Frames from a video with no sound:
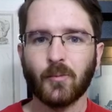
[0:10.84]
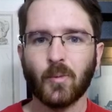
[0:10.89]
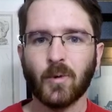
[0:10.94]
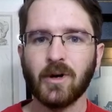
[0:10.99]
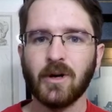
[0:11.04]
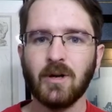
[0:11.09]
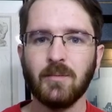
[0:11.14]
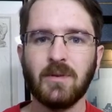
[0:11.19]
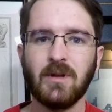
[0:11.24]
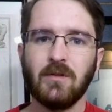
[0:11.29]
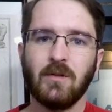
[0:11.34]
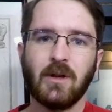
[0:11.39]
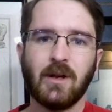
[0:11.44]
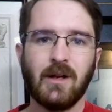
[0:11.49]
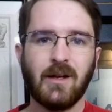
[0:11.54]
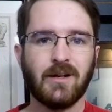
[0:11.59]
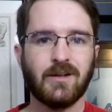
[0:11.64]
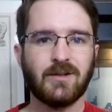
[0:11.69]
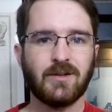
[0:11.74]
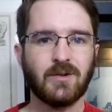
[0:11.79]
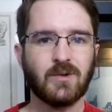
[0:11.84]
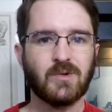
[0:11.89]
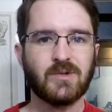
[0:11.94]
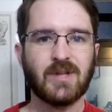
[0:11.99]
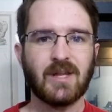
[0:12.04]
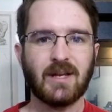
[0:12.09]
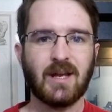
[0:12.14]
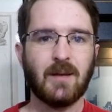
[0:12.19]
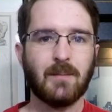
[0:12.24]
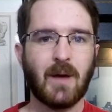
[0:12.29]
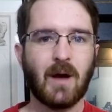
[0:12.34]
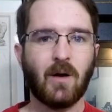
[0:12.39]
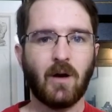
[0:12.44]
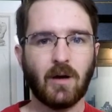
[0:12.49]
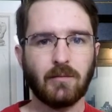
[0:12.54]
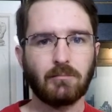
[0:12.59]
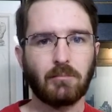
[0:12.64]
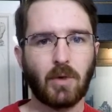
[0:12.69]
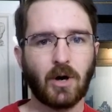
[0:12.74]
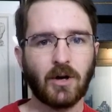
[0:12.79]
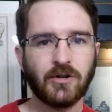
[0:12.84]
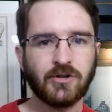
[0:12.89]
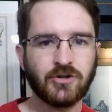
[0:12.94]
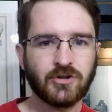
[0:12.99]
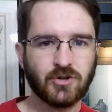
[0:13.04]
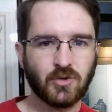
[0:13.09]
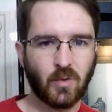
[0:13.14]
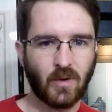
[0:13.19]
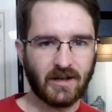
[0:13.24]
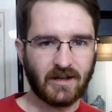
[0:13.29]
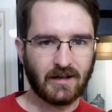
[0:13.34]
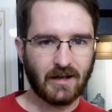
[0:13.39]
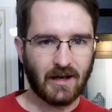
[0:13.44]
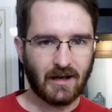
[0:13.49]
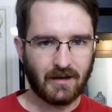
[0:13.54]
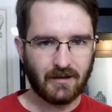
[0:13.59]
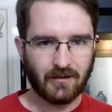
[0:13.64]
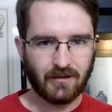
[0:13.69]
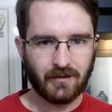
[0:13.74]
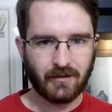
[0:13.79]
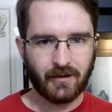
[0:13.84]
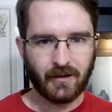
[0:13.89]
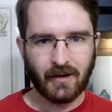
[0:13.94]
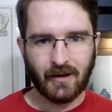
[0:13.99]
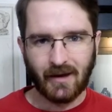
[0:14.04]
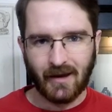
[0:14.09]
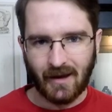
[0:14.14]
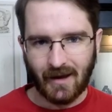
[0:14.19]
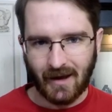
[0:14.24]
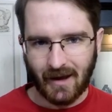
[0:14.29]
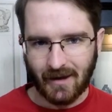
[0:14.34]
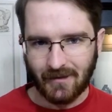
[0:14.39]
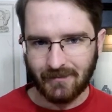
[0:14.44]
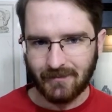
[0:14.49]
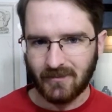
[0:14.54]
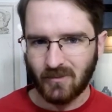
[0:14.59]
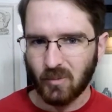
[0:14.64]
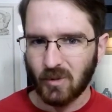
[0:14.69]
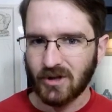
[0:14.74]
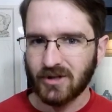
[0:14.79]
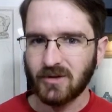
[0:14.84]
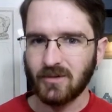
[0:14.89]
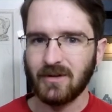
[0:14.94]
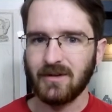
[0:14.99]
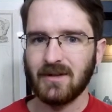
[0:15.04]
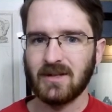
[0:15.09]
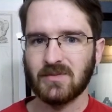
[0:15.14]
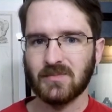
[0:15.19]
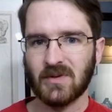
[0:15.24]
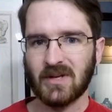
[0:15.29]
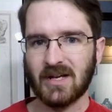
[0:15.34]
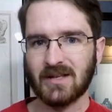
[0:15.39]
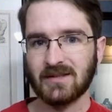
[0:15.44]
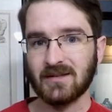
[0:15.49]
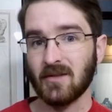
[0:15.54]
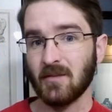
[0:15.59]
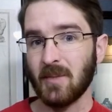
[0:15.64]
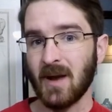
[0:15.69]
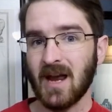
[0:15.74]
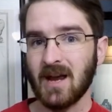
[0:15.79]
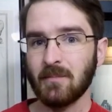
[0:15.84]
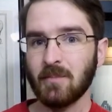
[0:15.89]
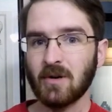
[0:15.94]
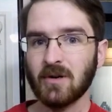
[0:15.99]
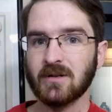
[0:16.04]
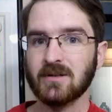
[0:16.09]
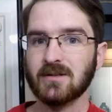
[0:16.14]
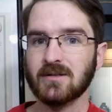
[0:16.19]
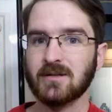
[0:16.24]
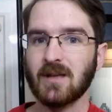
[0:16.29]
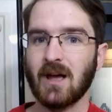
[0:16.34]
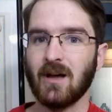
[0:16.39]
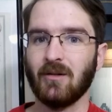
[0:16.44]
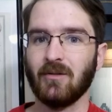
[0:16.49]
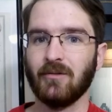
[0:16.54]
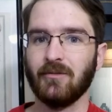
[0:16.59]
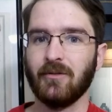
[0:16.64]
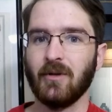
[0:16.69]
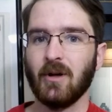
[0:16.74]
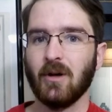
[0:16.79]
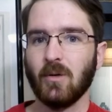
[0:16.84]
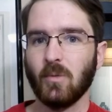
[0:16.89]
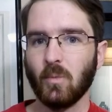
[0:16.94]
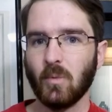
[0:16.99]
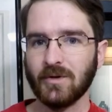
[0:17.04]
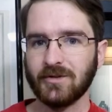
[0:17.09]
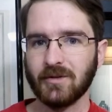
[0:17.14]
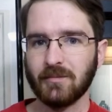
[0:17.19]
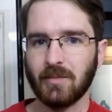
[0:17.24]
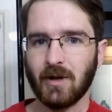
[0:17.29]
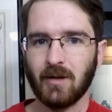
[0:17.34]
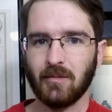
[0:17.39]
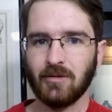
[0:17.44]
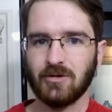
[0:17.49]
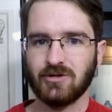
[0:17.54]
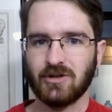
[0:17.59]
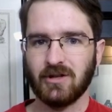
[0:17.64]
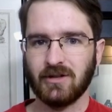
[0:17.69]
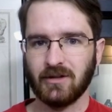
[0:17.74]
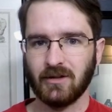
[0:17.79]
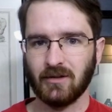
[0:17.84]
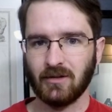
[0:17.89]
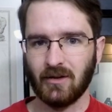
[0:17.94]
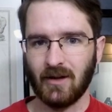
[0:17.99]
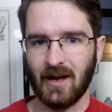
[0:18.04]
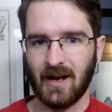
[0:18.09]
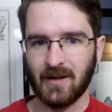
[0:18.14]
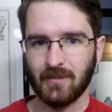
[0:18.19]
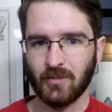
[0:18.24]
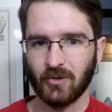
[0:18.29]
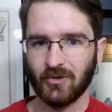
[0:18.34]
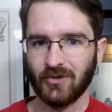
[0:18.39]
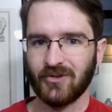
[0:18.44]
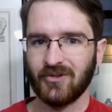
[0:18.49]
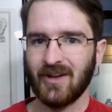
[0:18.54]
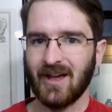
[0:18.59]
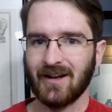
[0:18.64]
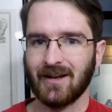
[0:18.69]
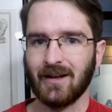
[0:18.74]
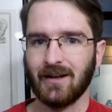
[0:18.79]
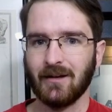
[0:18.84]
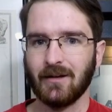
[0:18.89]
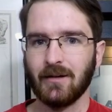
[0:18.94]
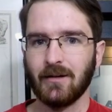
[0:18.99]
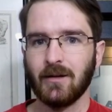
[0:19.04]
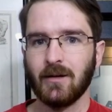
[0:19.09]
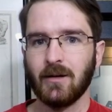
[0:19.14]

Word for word: we're going to be looking at news that came out on March twenty-ninth, and we're doing this because the paper itself wasn't published until April second,